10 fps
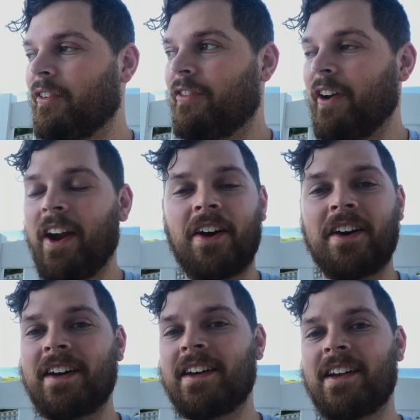
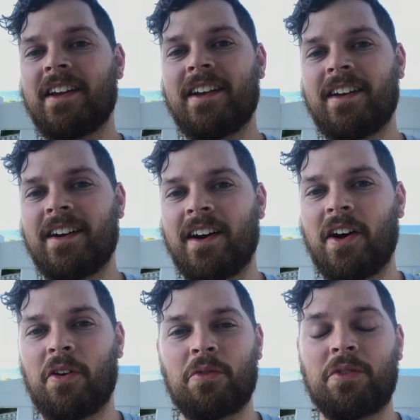very
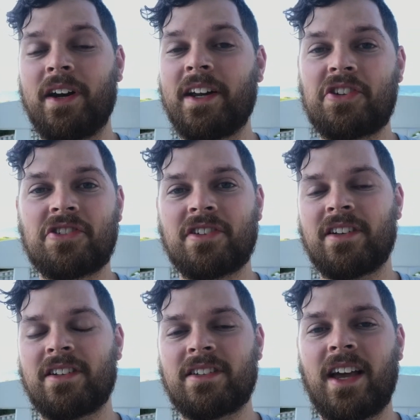rich
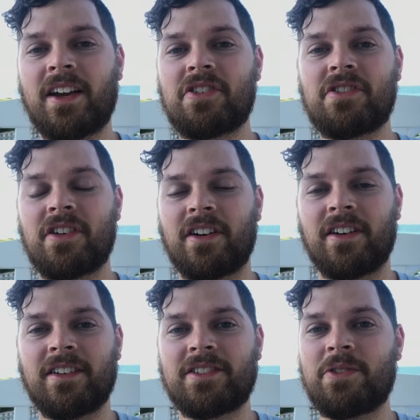
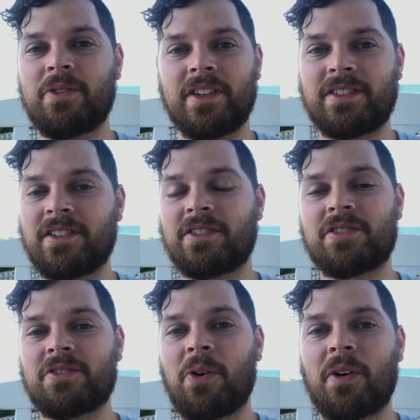texture to this
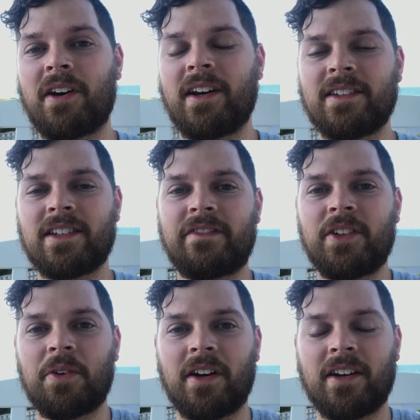story as if
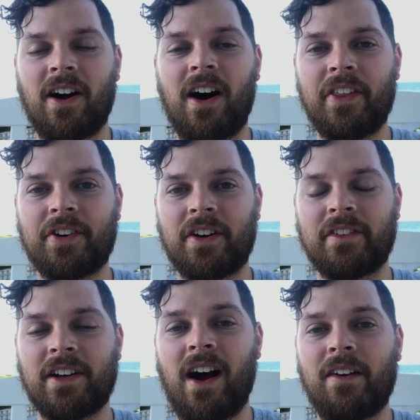you were an author of
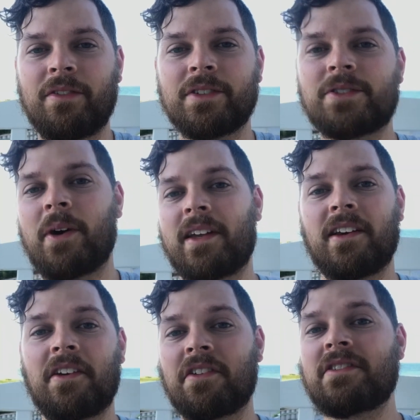a novel, so I can
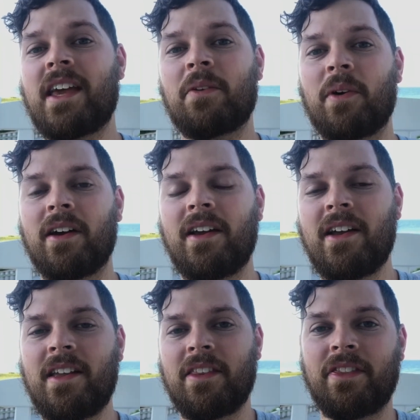understand
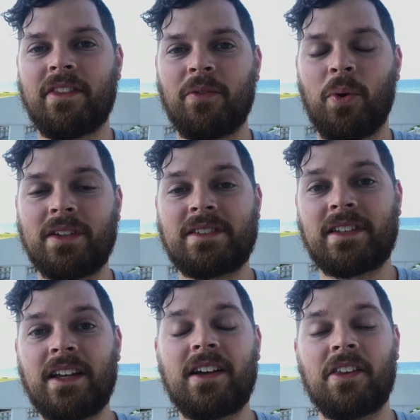what
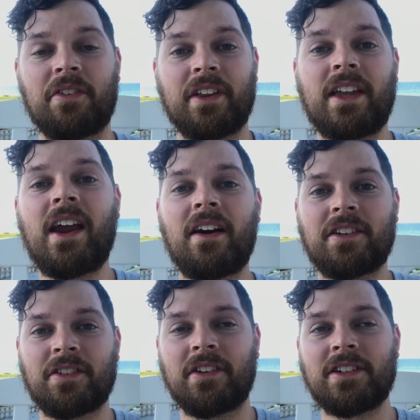skin color the
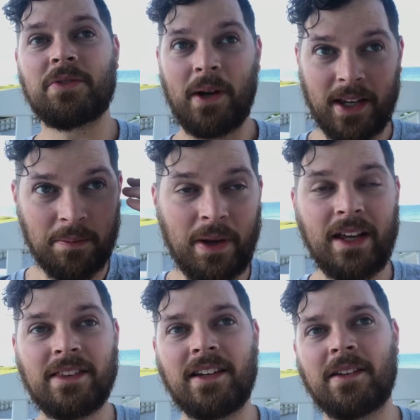character is, so I can
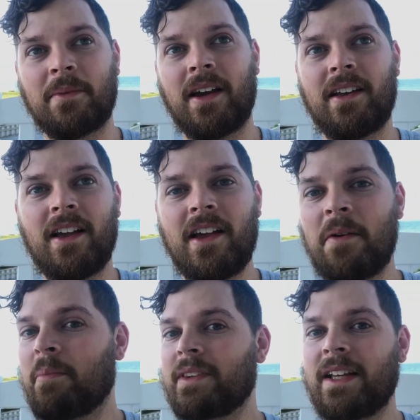paint it in my head.
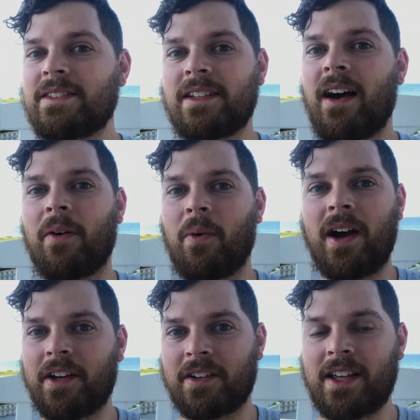But that's not
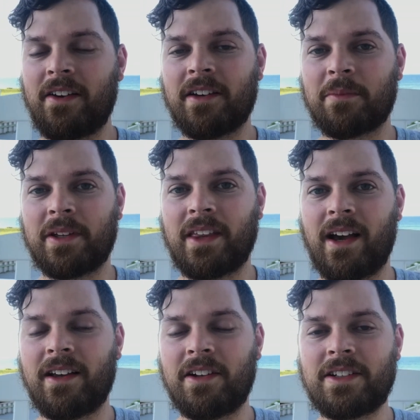why you're telling me
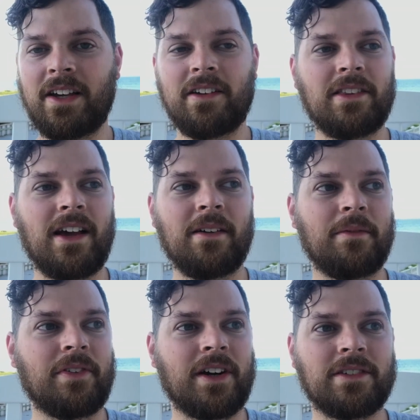that. You're telling that
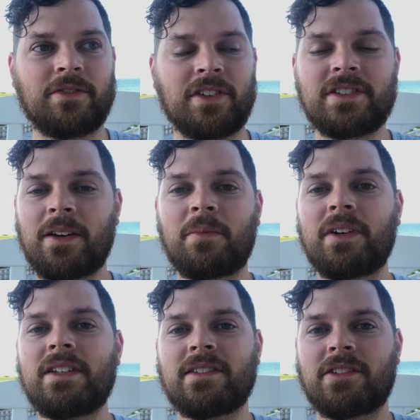because for some
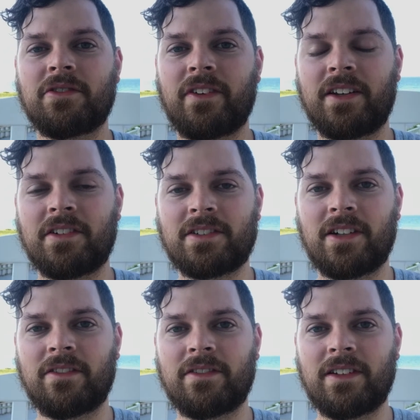reason you find
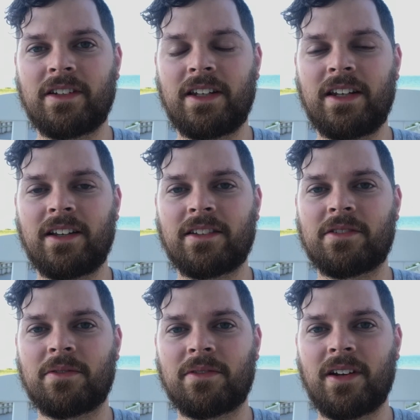yourself needing
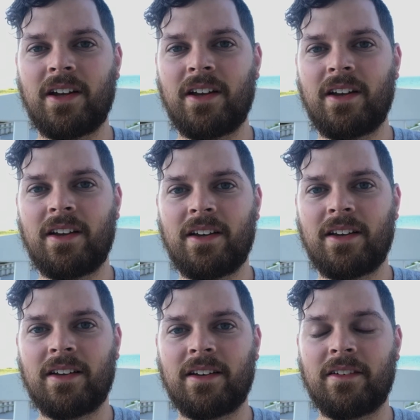to
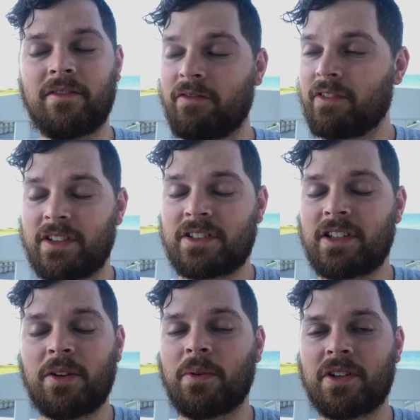
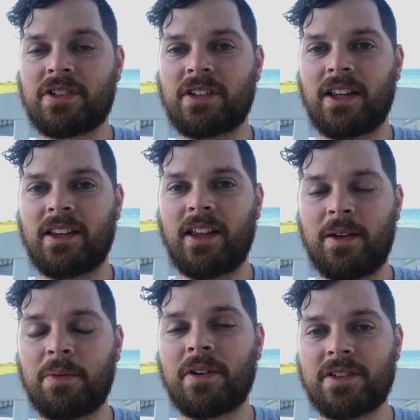distinguish that
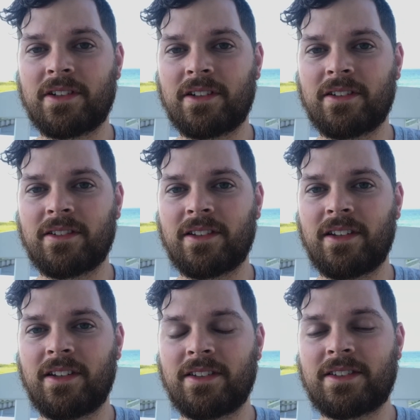a person's
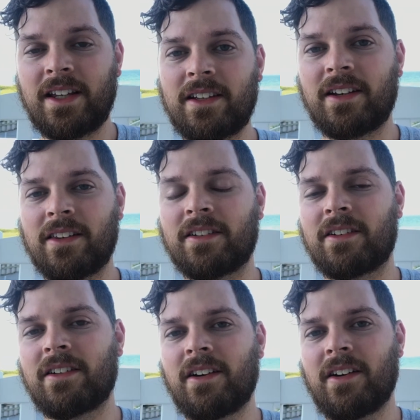skin
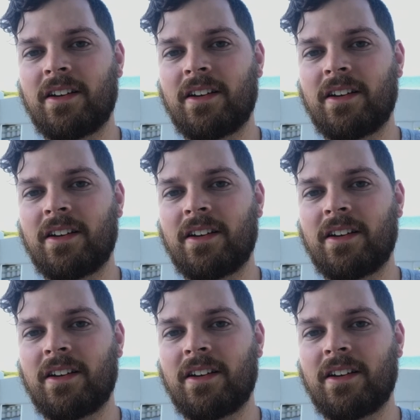color